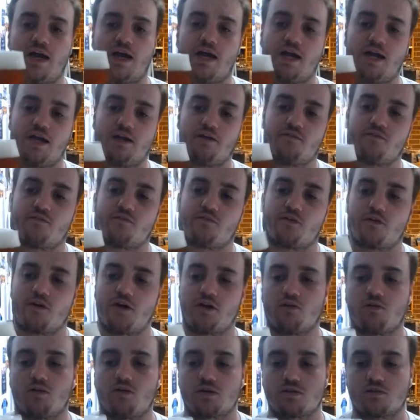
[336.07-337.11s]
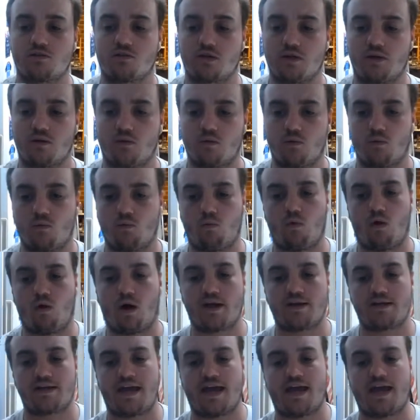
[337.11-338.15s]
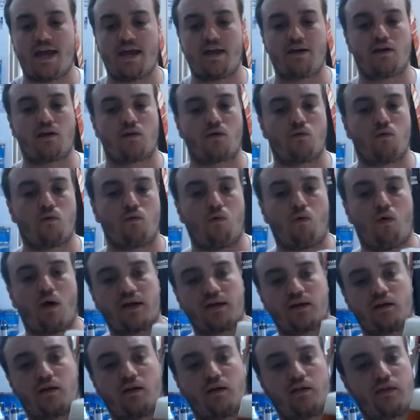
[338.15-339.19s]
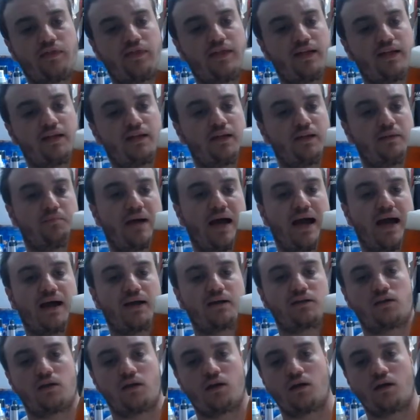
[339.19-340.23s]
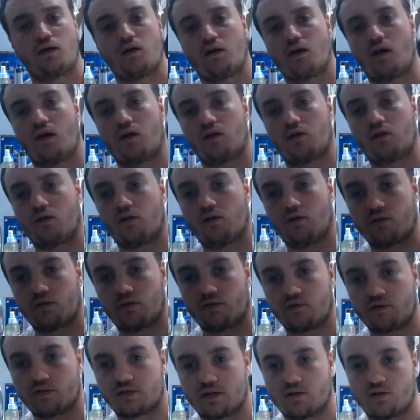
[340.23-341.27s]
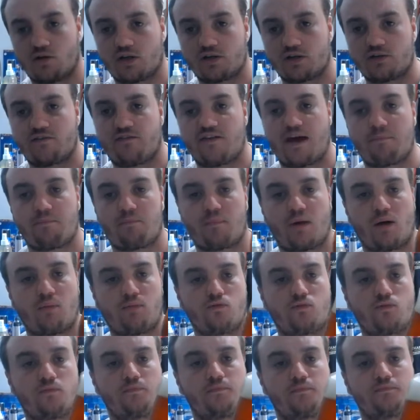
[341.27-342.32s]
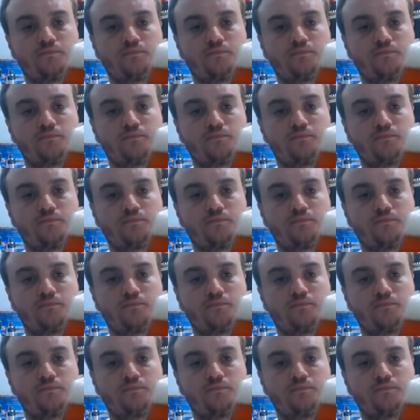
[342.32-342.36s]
a very nice looking white head, quite thickly packed, although there is a nice fat bubble